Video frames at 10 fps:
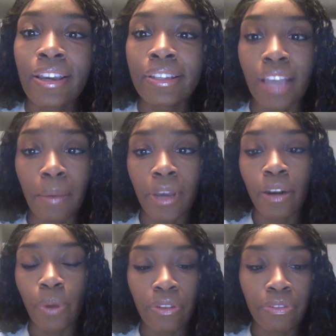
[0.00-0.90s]
time
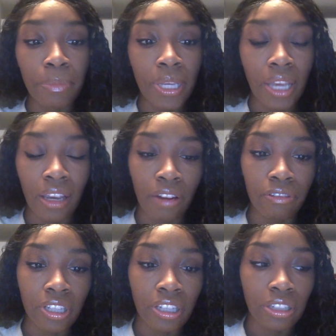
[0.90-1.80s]
got away from me. I got
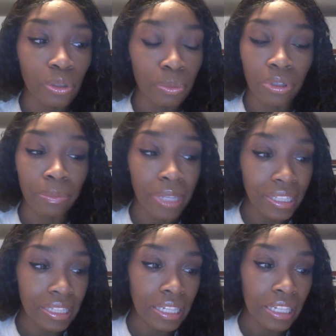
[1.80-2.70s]
really super
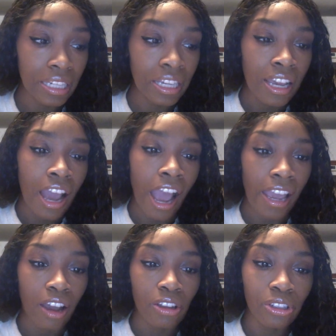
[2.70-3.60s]
busy.
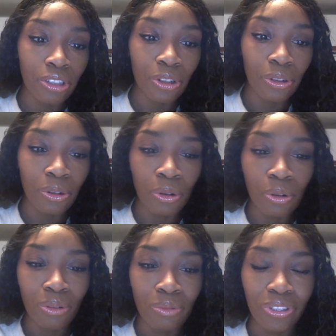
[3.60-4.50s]
I
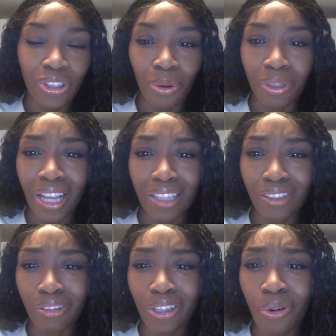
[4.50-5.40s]
also don't like
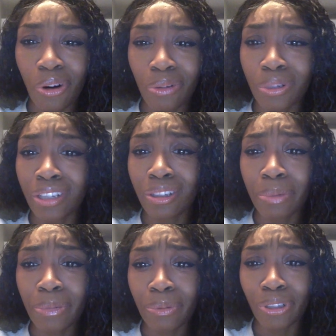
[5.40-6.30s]
to record when other
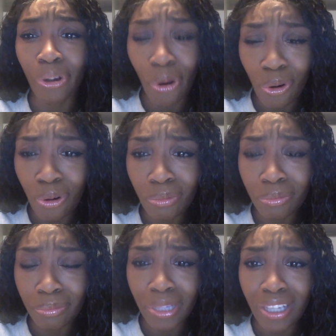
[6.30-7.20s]
people are
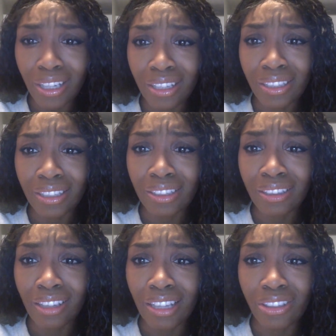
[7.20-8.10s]
home because
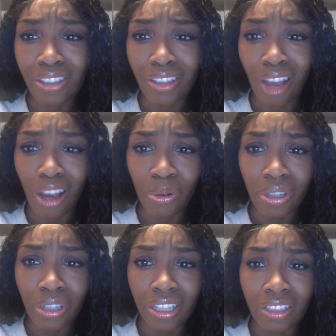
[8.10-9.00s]
it's just
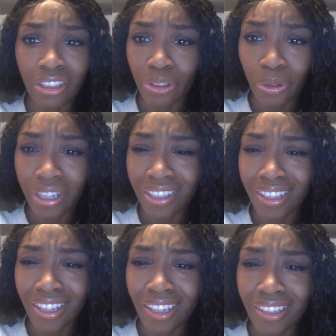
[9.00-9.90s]
awkward and they're annoying and
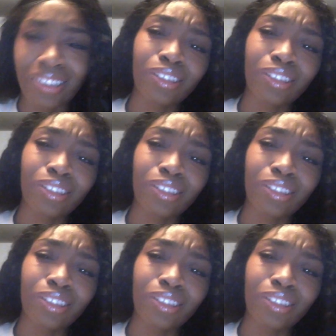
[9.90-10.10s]
they kind of